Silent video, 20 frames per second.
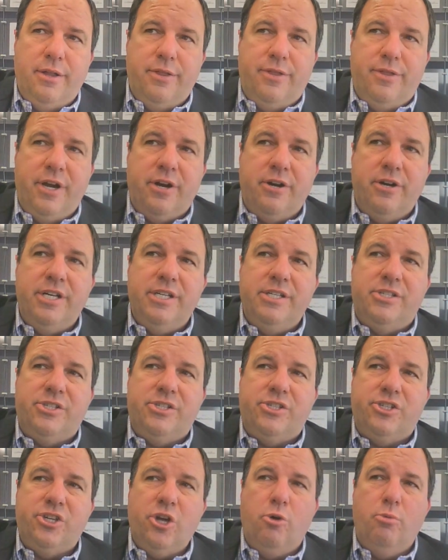there
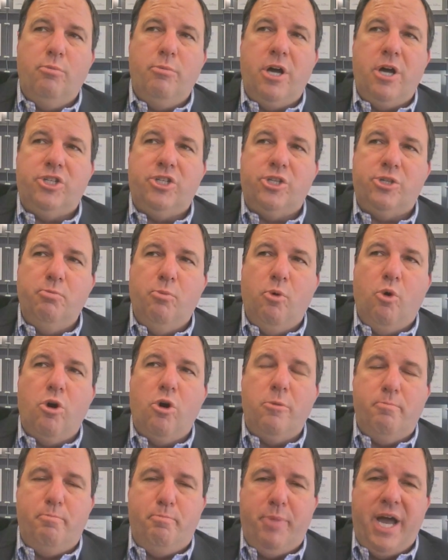is so much
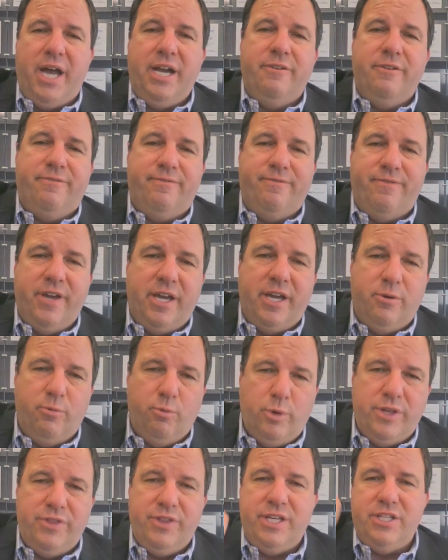more benefit
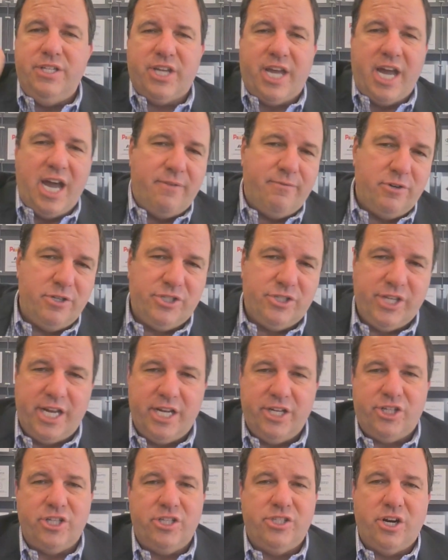when these
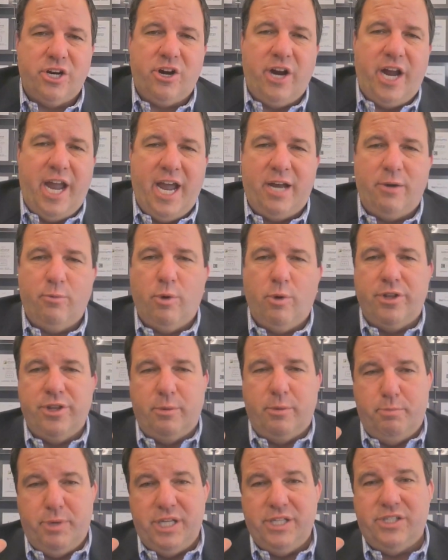conversations are had while
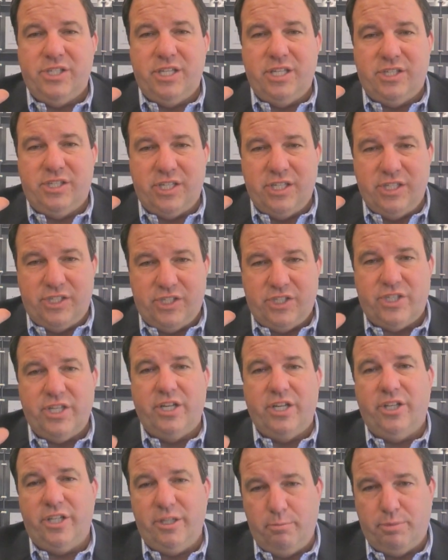the business is
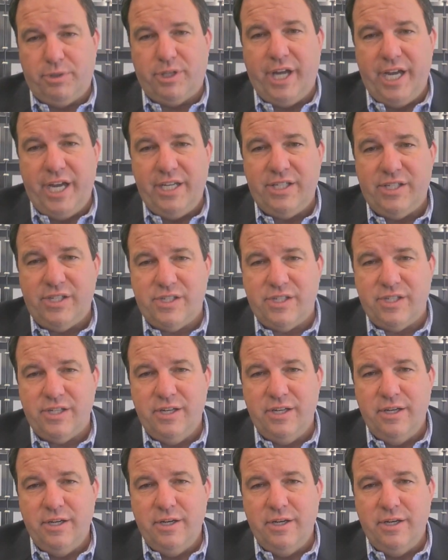still in place